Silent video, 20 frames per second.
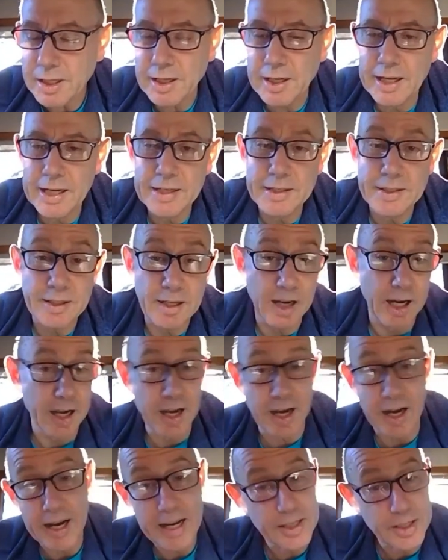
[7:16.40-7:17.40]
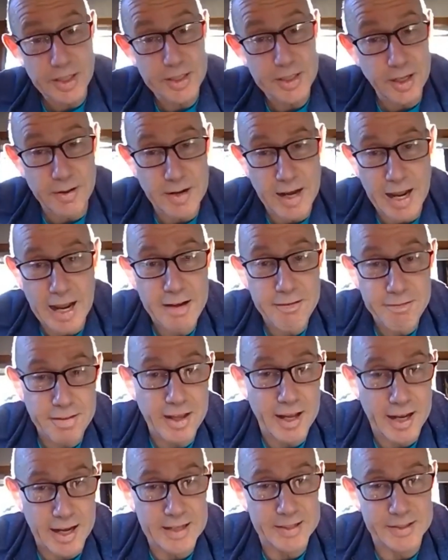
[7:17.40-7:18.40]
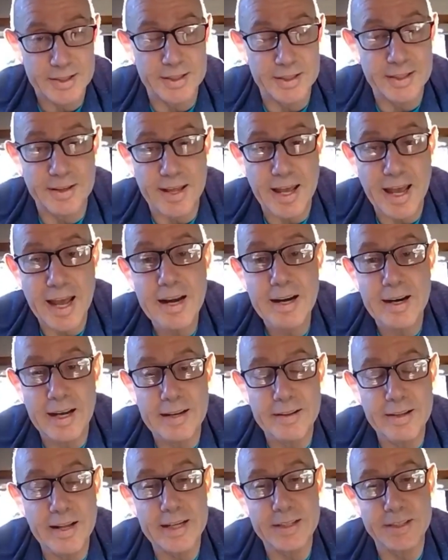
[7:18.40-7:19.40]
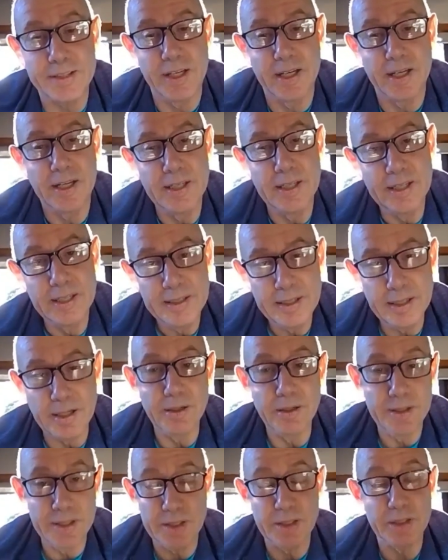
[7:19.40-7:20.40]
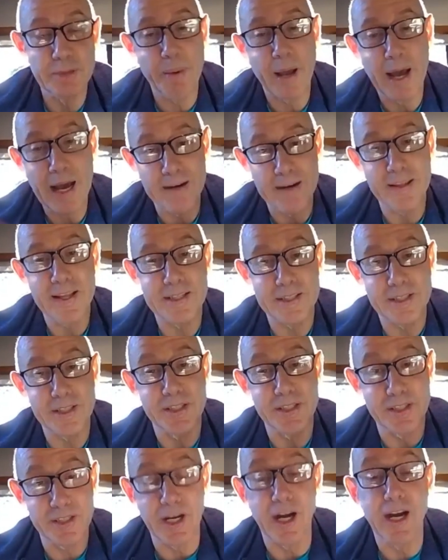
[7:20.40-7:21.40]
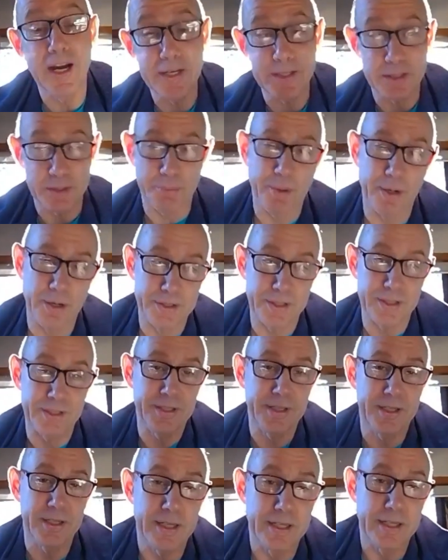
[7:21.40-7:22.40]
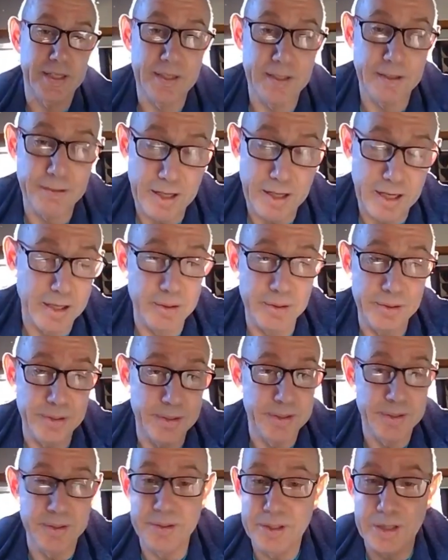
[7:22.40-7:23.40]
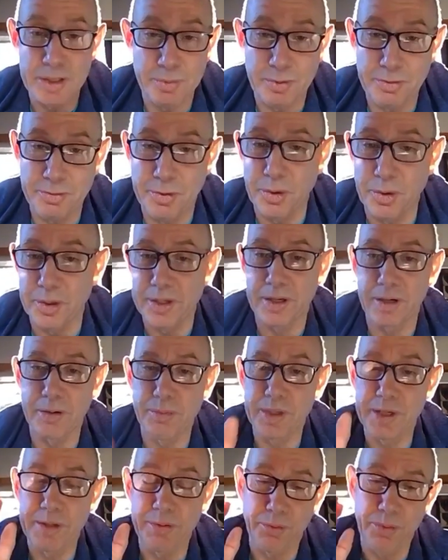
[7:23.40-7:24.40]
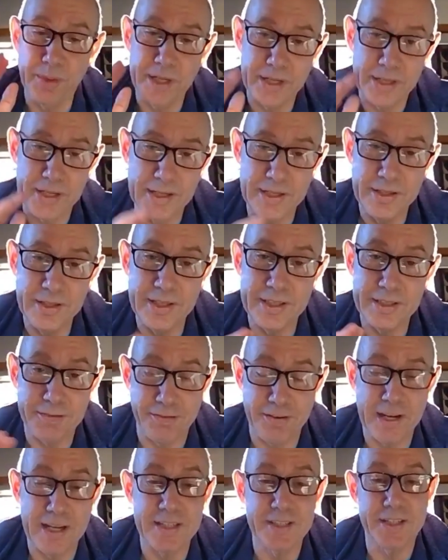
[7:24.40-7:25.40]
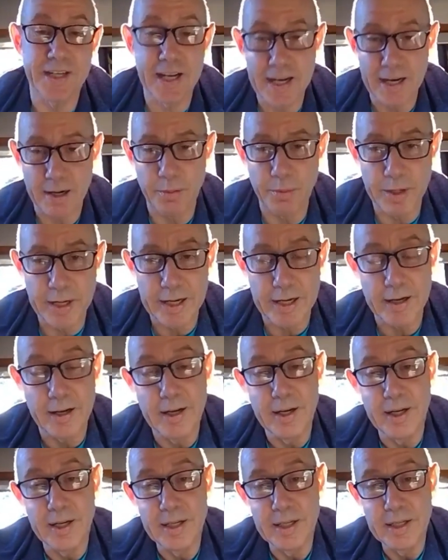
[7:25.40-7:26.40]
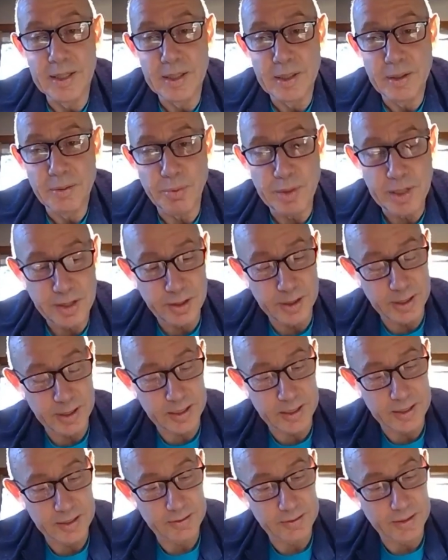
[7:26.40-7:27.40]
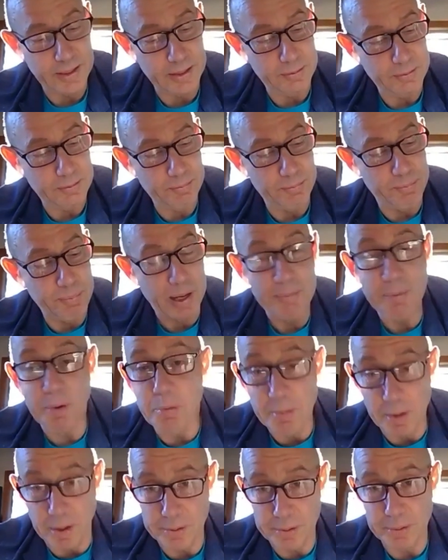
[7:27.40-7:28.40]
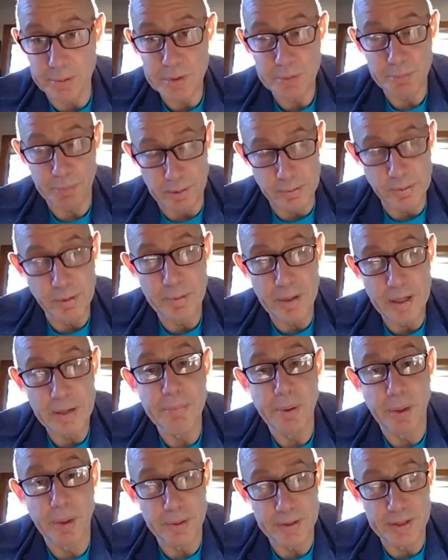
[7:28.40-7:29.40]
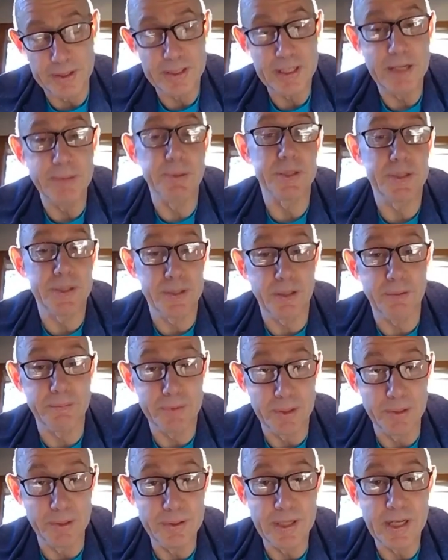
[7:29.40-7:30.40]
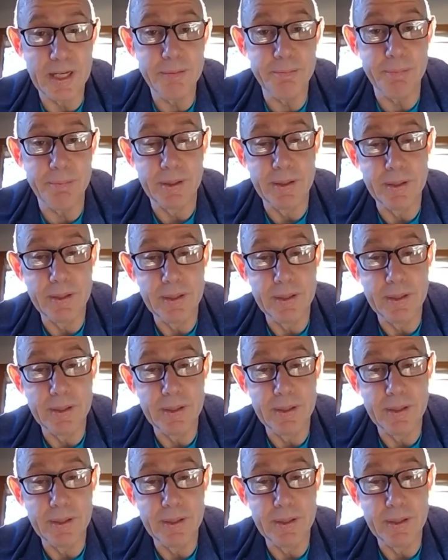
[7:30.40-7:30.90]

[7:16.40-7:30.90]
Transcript: And I actually don't have the answer to that. And that's, you know, this is part of that science process that I alluded to just before. You know, we're in this phase now where we think that bubble models probably put the deepest stop too deep,